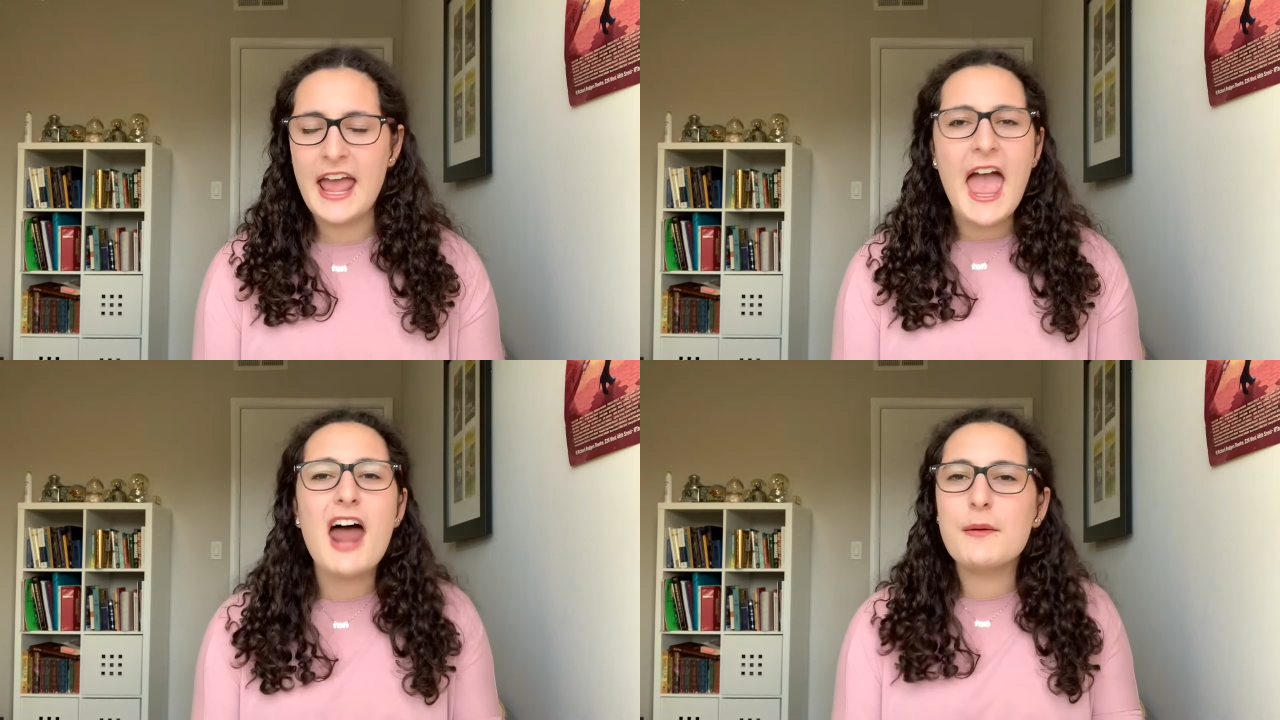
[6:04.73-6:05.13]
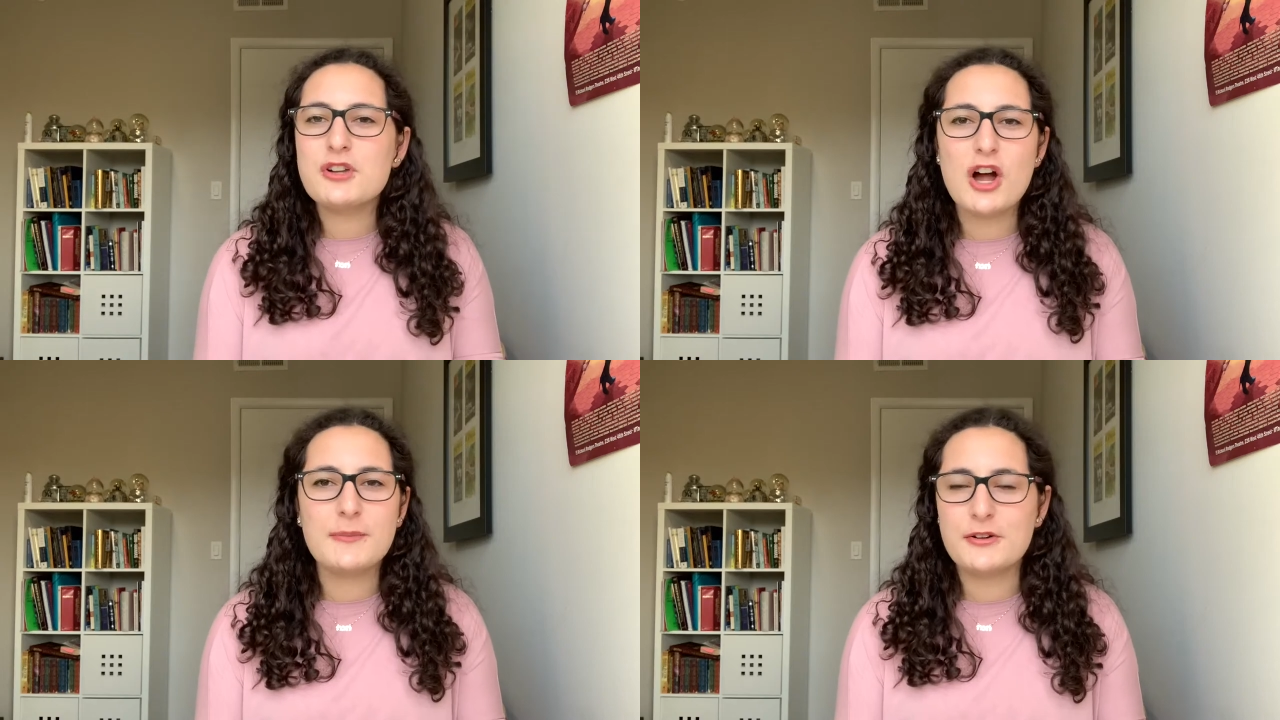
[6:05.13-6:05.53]
I don't
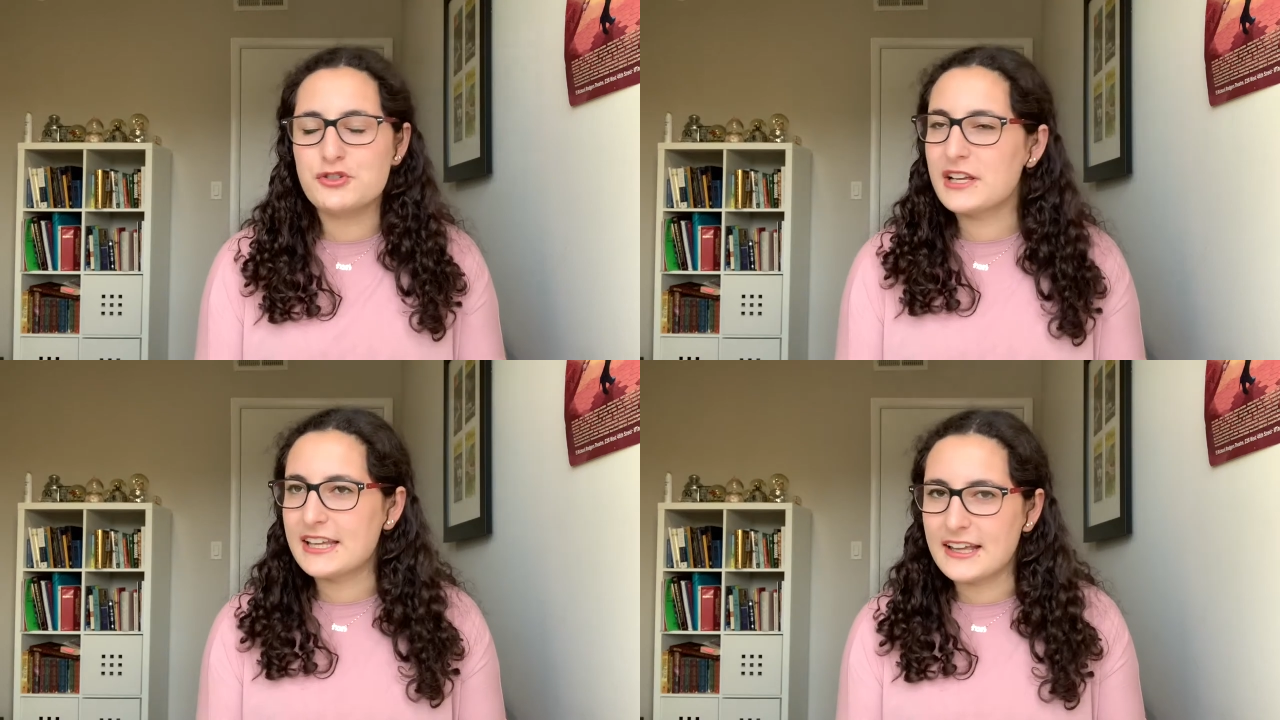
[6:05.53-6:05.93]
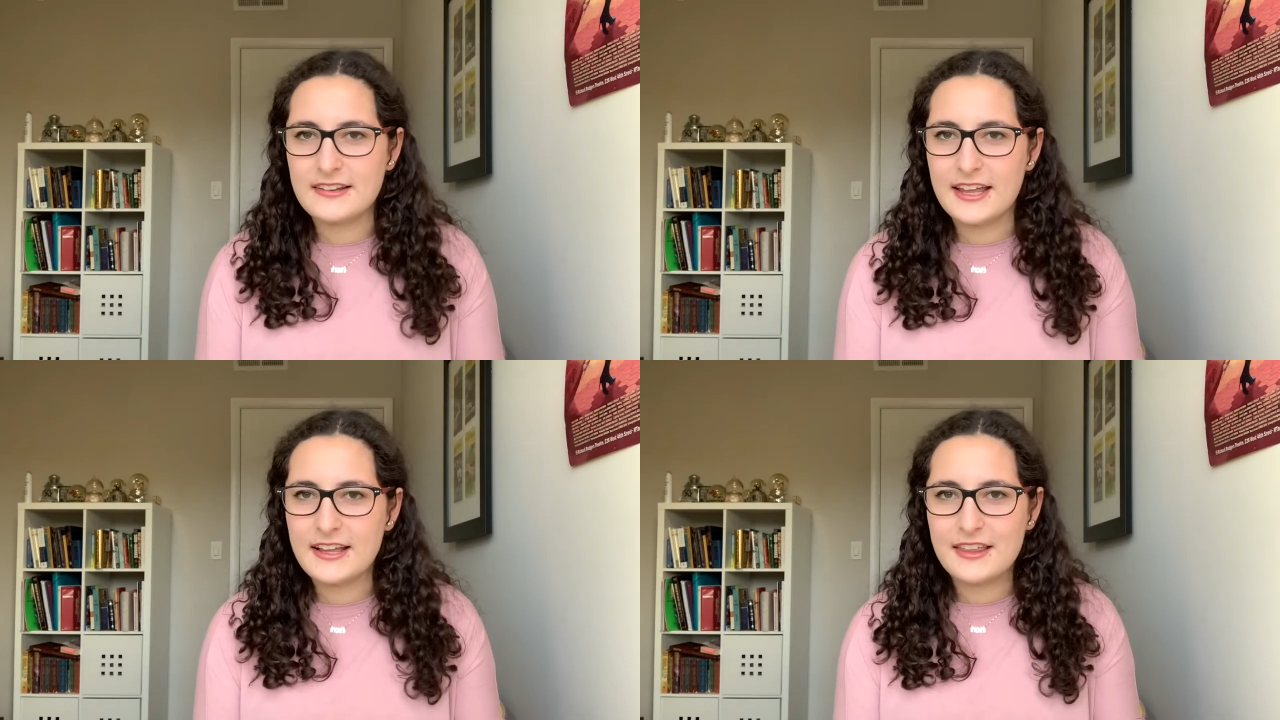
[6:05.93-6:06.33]
talk about drinking,
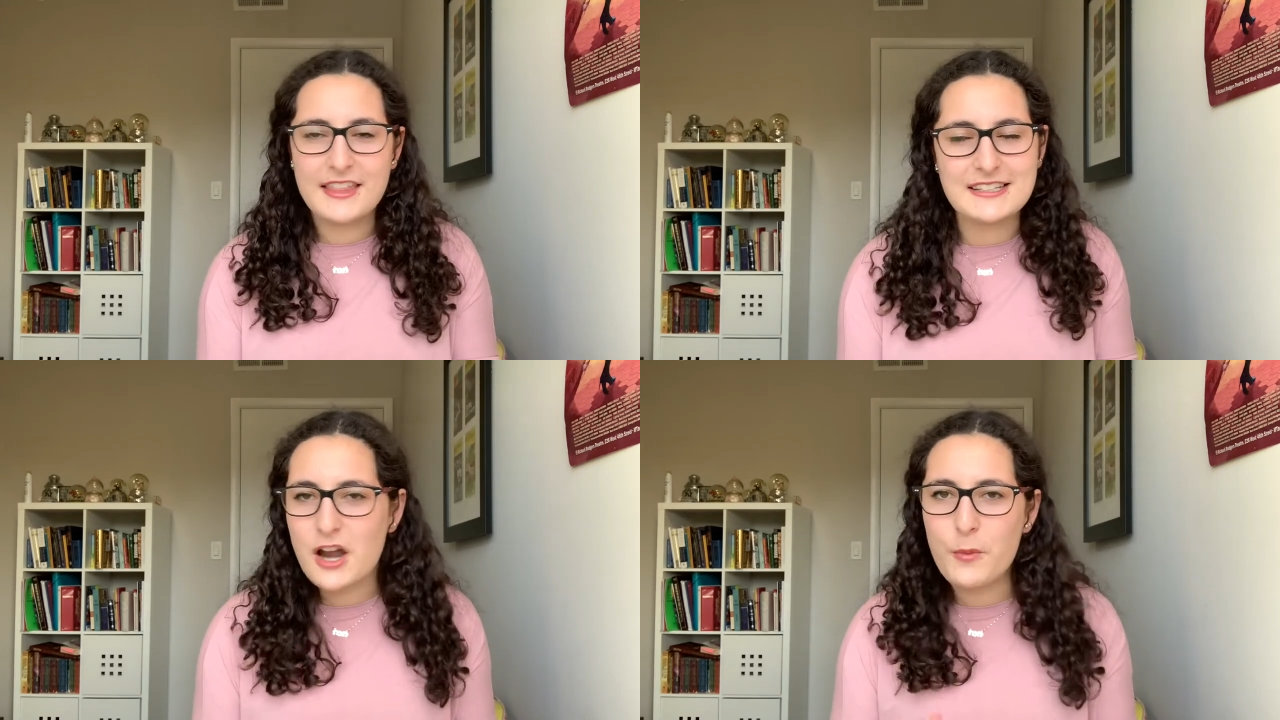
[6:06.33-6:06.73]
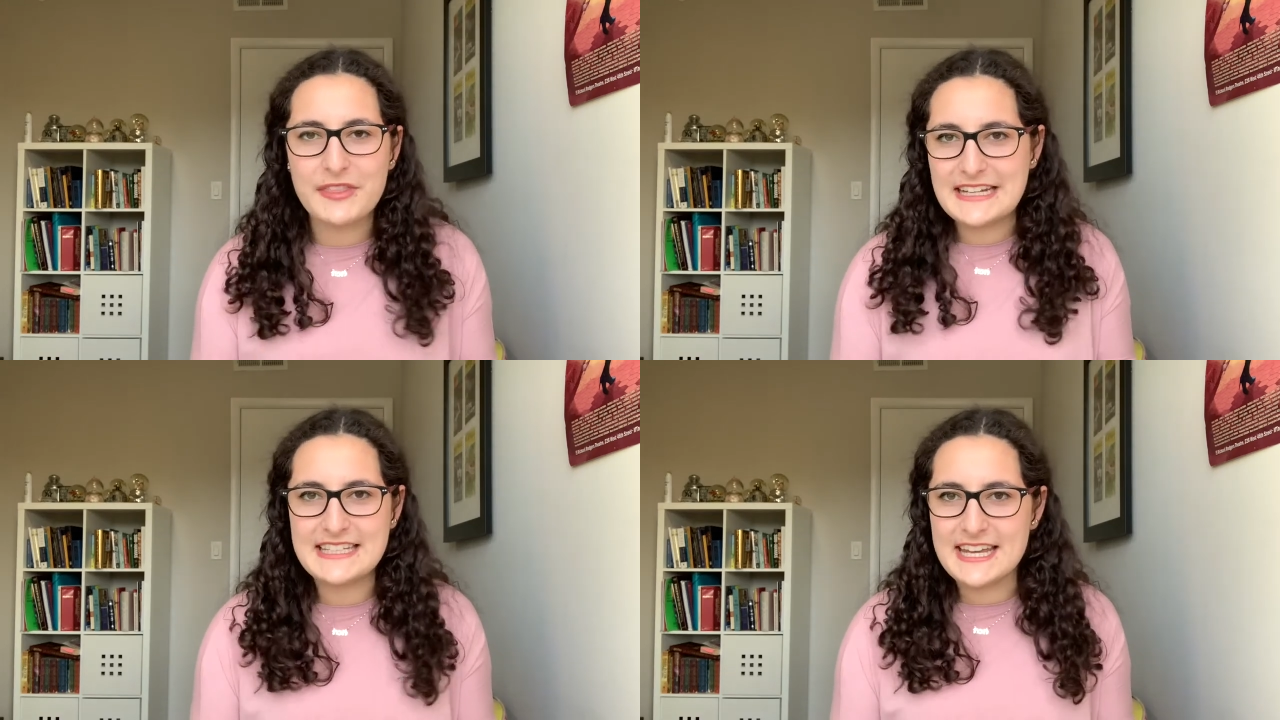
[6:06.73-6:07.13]
like that's not what
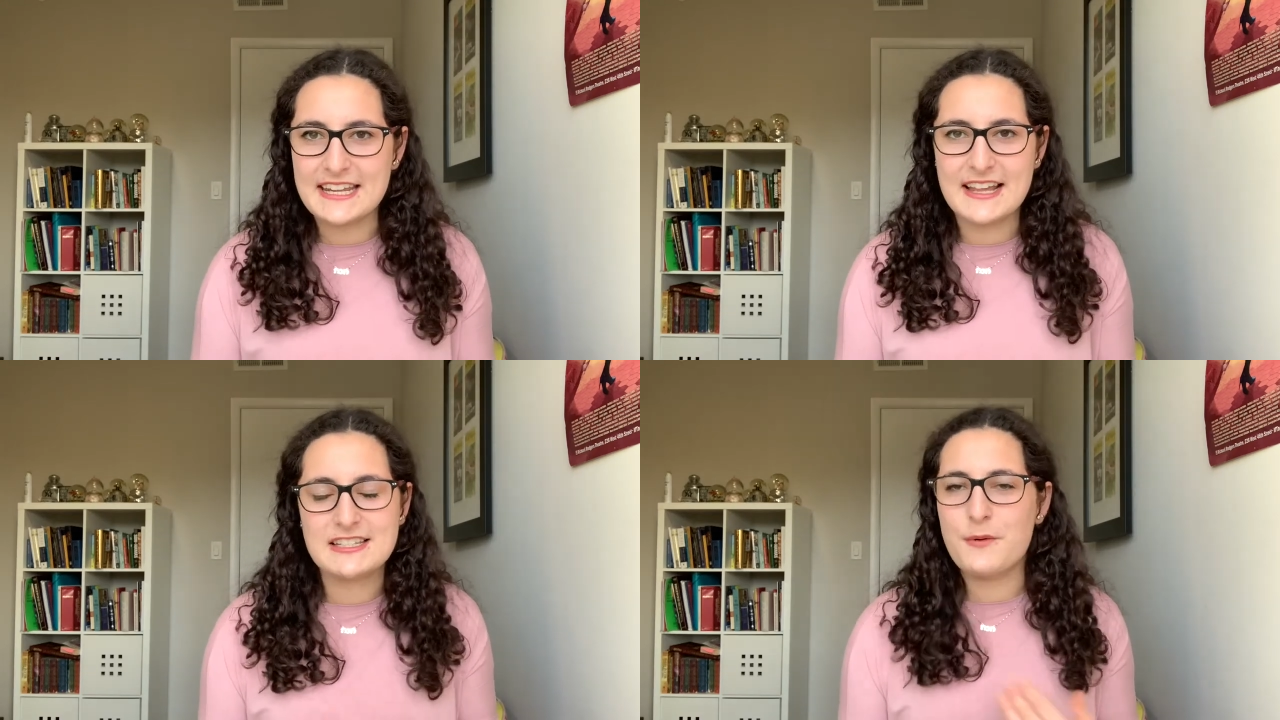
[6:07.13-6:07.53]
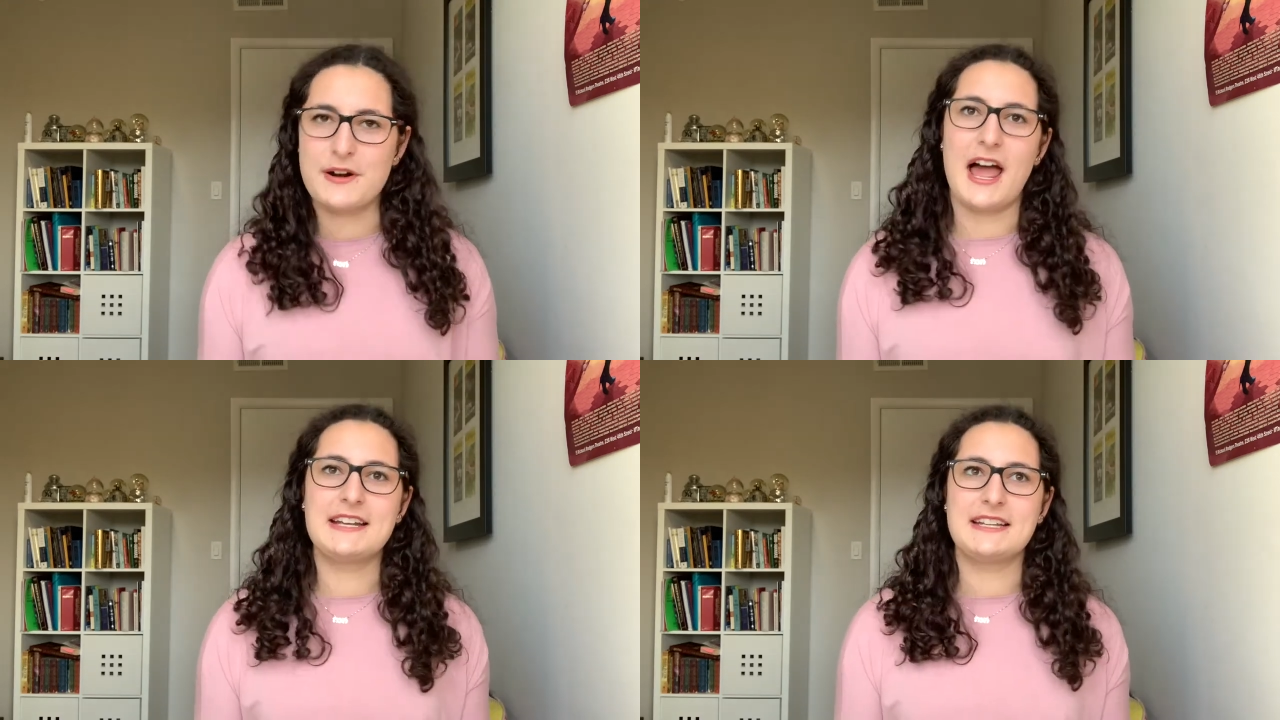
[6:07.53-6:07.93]
they did, and that's not what
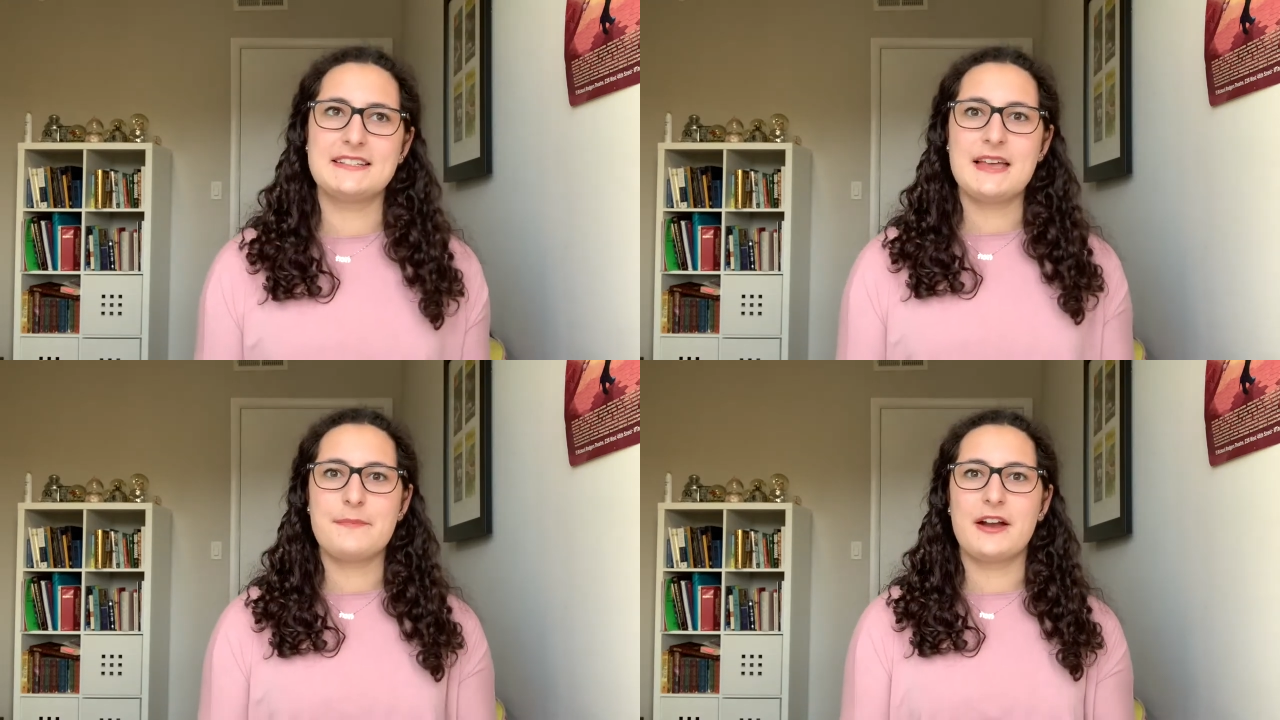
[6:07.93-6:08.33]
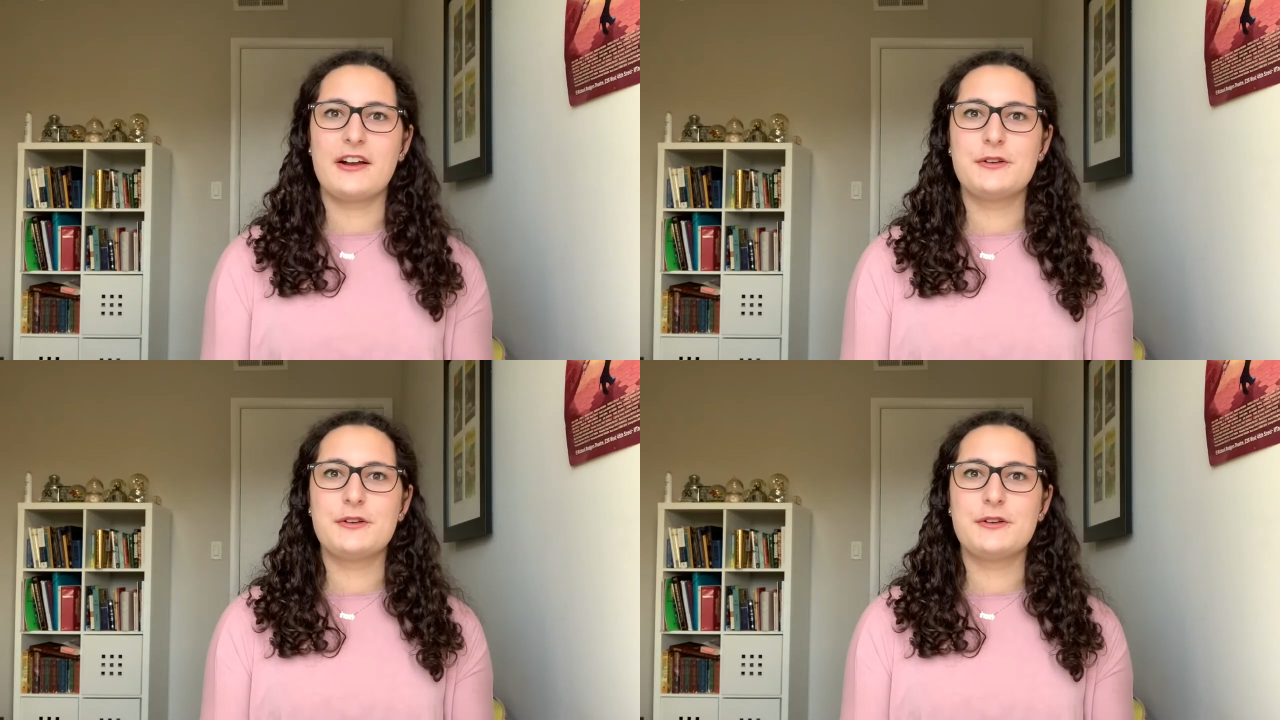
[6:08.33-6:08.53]
I did in seminary.